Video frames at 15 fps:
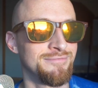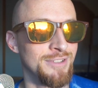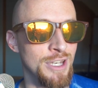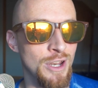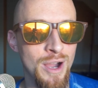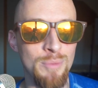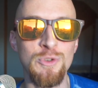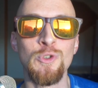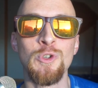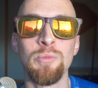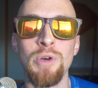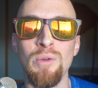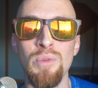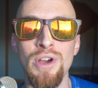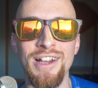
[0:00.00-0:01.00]
you know, I'm doing
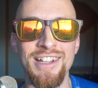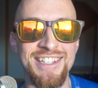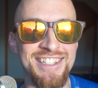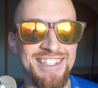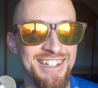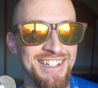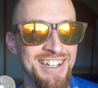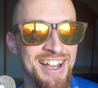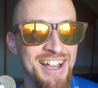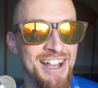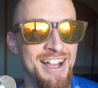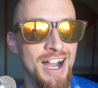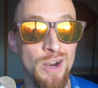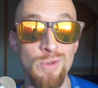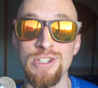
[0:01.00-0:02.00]
my best and
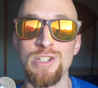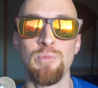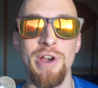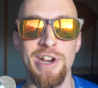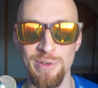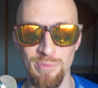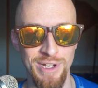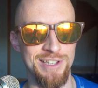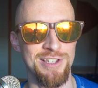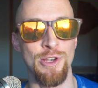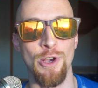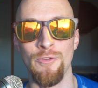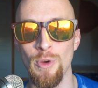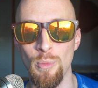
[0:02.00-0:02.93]
I respect myself,